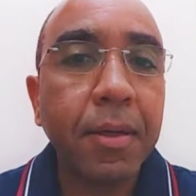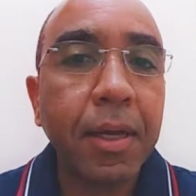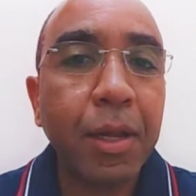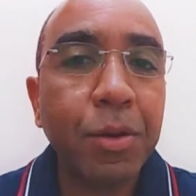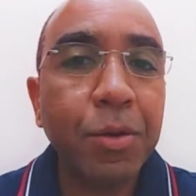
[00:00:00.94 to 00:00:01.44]

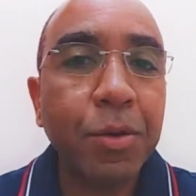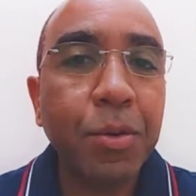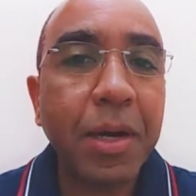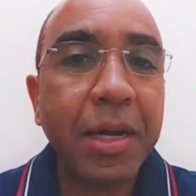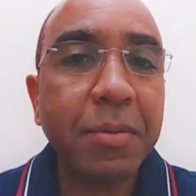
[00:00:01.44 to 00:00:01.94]
Hello,
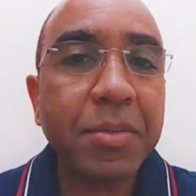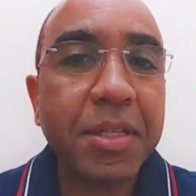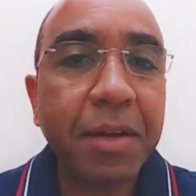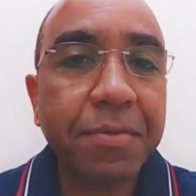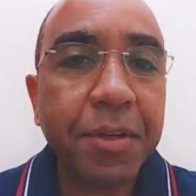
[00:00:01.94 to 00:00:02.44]
I am
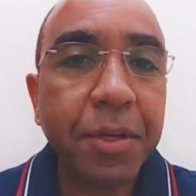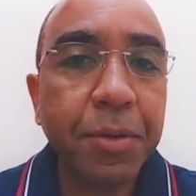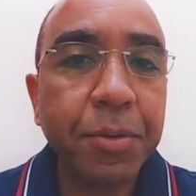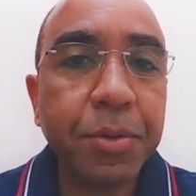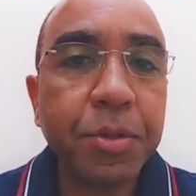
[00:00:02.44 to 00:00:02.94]
Stefan
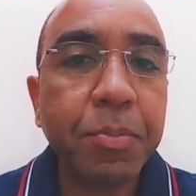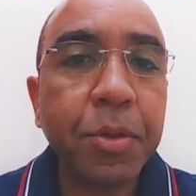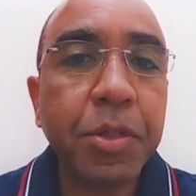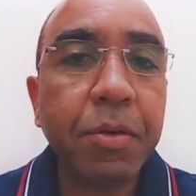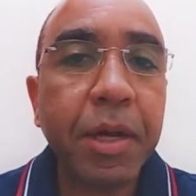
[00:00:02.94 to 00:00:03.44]
Hughes,
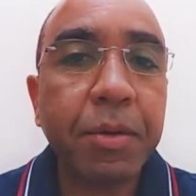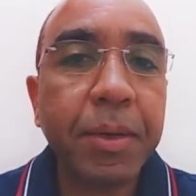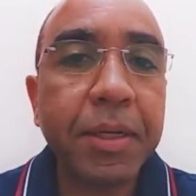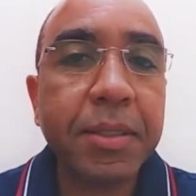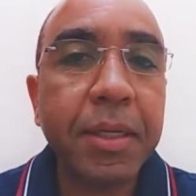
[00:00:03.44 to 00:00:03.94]

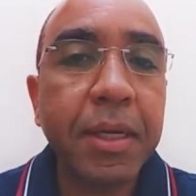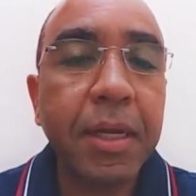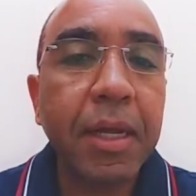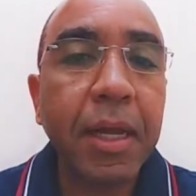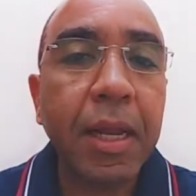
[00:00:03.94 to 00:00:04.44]
postgraduate
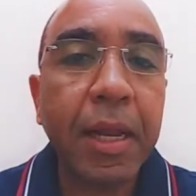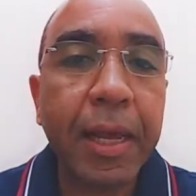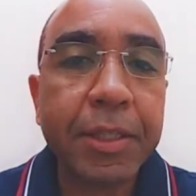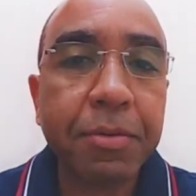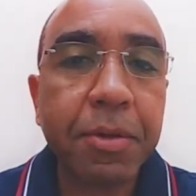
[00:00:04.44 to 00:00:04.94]

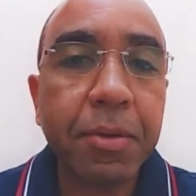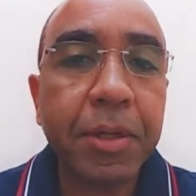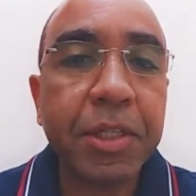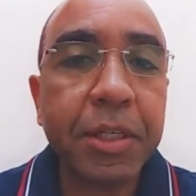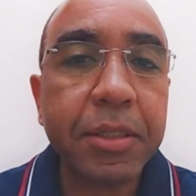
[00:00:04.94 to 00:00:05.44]
lecturer or
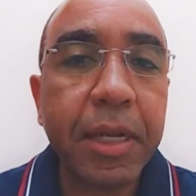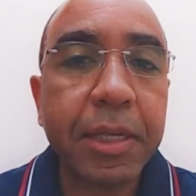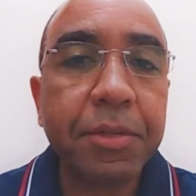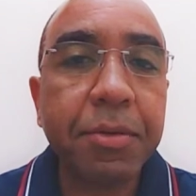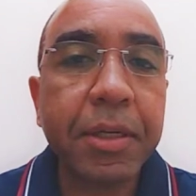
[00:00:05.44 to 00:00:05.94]
adjunct
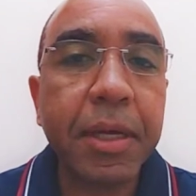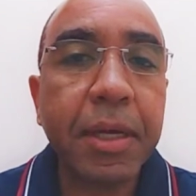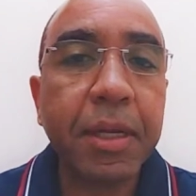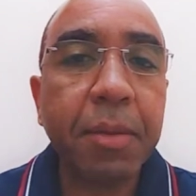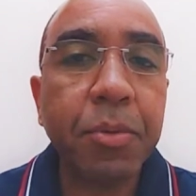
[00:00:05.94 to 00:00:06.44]
lecturer
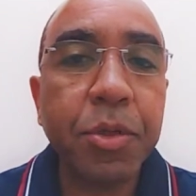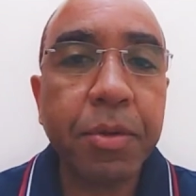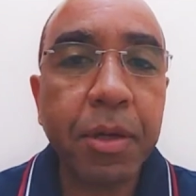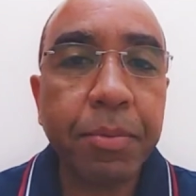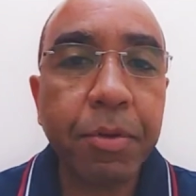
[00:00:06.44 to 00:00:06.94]
at the
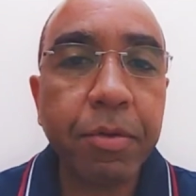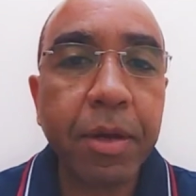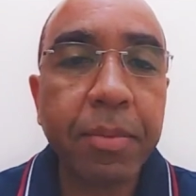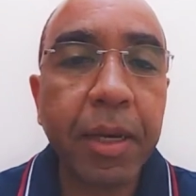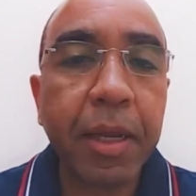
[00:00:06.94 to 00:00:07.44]
postgraduate
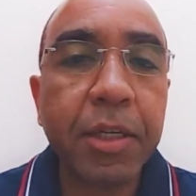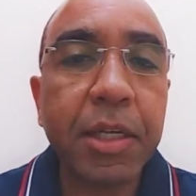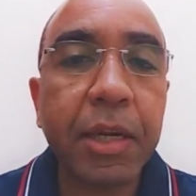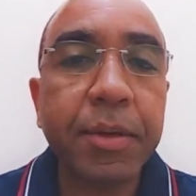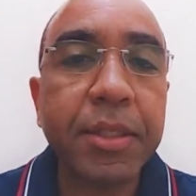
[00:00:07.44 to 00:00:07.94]
program in English
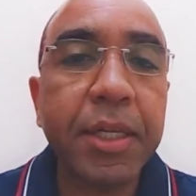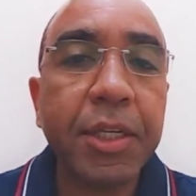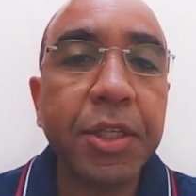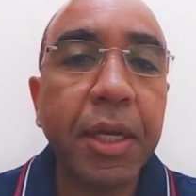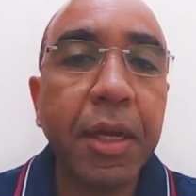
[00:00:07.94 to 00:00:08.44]
language
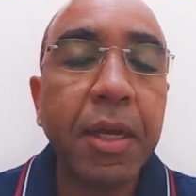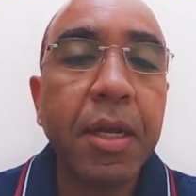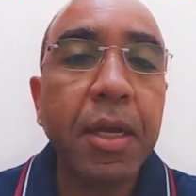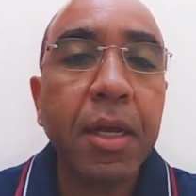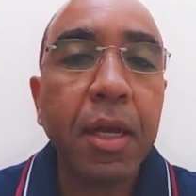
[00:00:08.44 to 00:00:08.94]
teaching
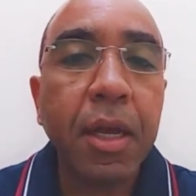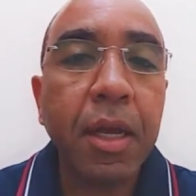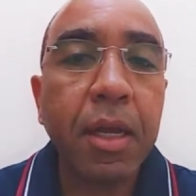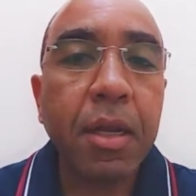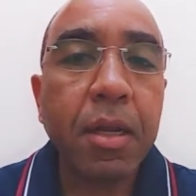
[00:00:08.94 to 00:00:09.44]

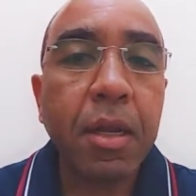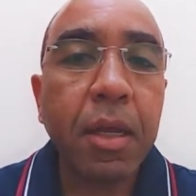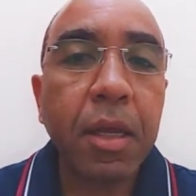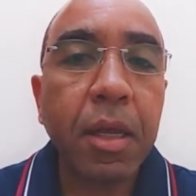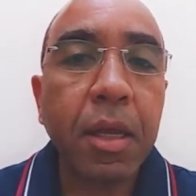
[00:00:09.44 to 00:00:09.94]
in
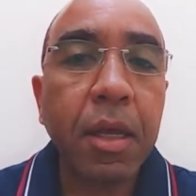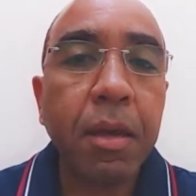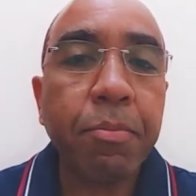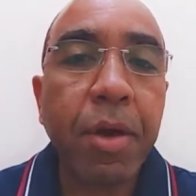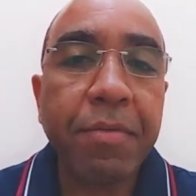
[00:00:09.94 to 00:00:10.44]

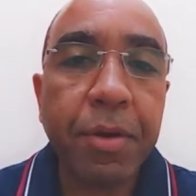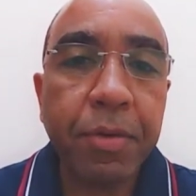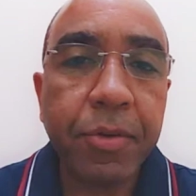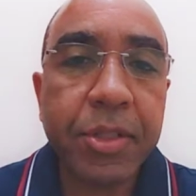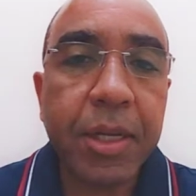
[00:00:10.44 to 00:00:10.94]
a private
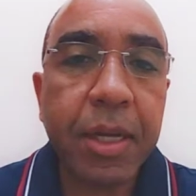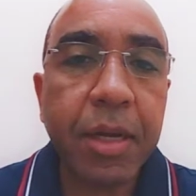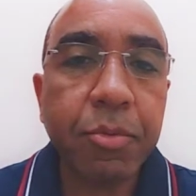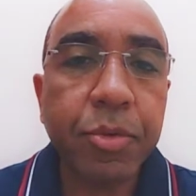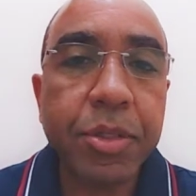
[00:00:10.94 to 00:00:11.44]
university here
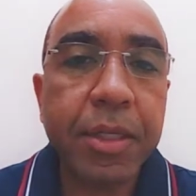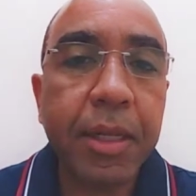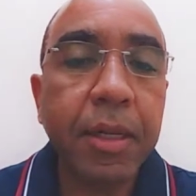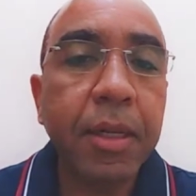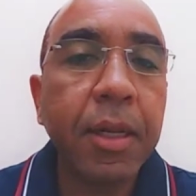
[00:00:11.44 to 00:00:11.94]
in
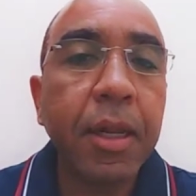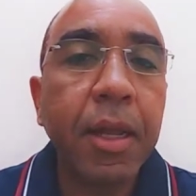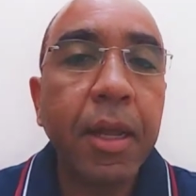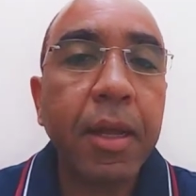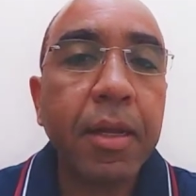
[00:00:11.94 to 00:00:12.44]
Brazil.
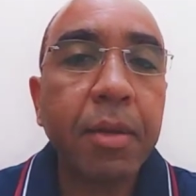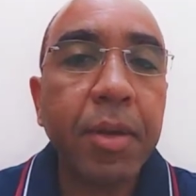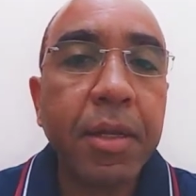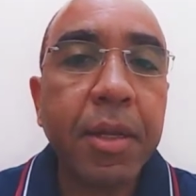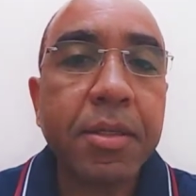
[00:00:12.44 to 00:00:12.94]
And I'm
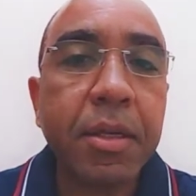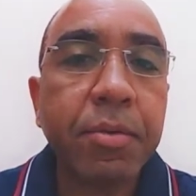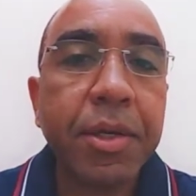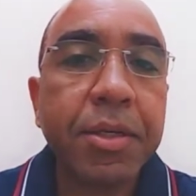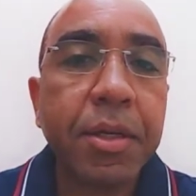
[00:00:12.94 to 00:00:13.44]
here to answer the
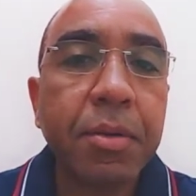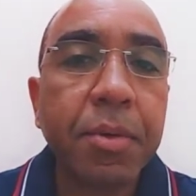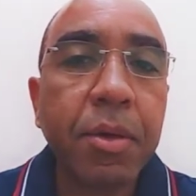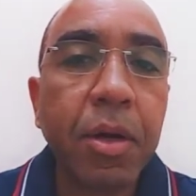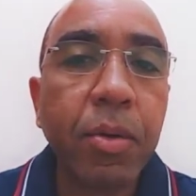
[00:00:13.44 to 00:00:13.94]
question
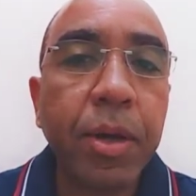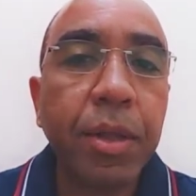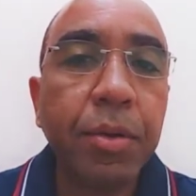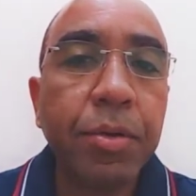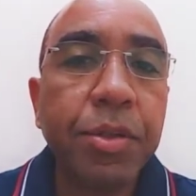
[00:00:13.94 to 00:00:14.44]
about how I
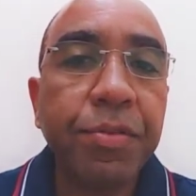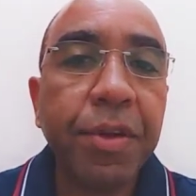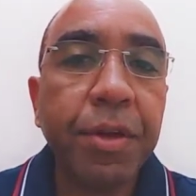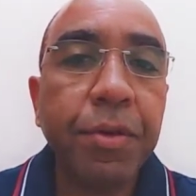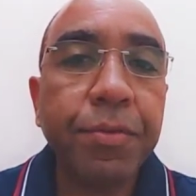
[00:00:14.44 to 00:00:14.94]
use
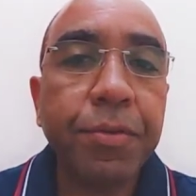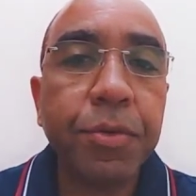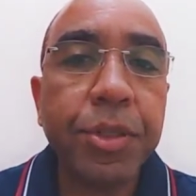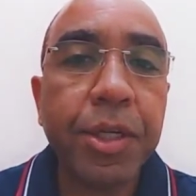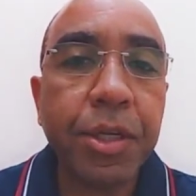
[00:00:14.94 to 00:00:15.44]
video
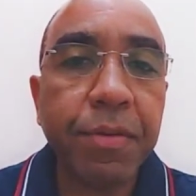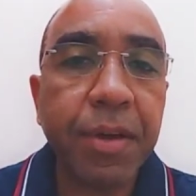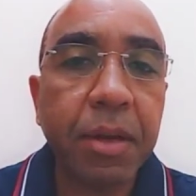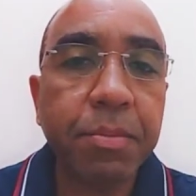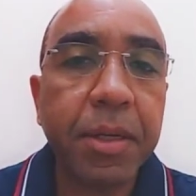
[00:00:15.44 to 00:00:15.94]
for teacher
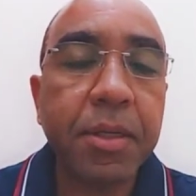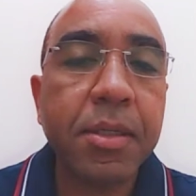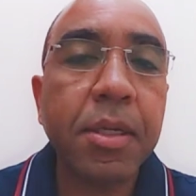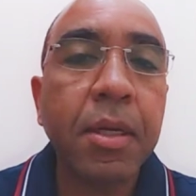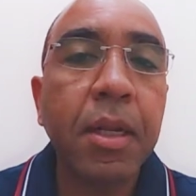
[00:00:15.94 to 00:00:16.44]
development.